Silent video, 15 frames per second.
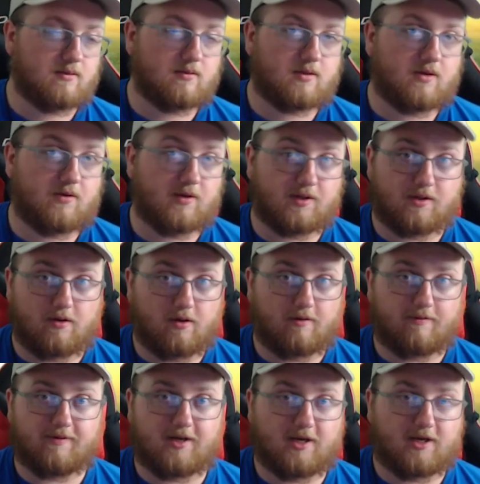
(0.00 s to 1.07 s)
click the
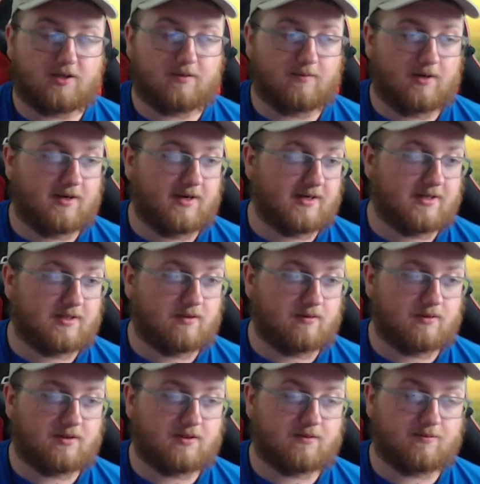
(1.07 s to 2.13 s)
notification bell next to
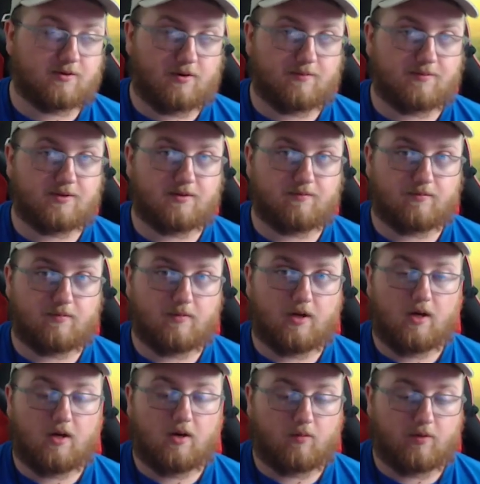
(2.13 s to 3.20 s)
the subscription
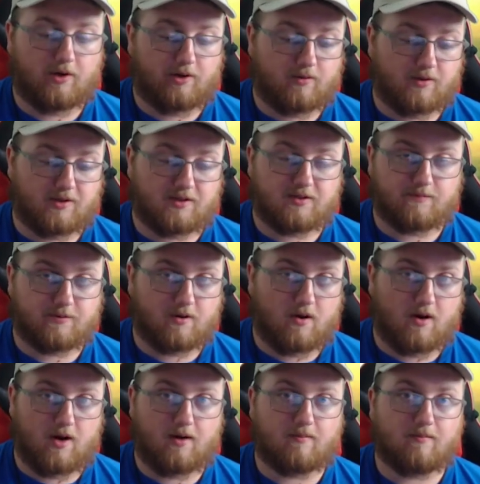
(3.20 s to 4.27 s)
where you click
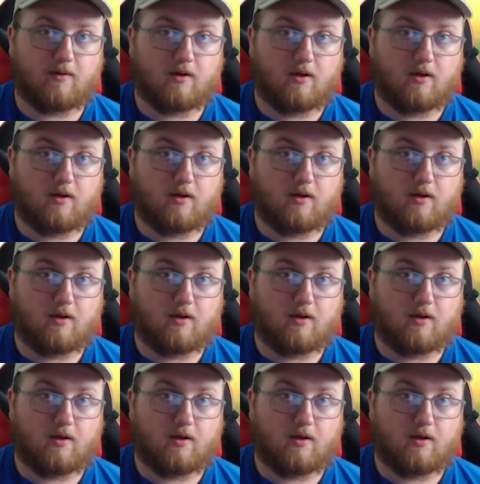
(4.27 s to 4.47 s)
subscribe.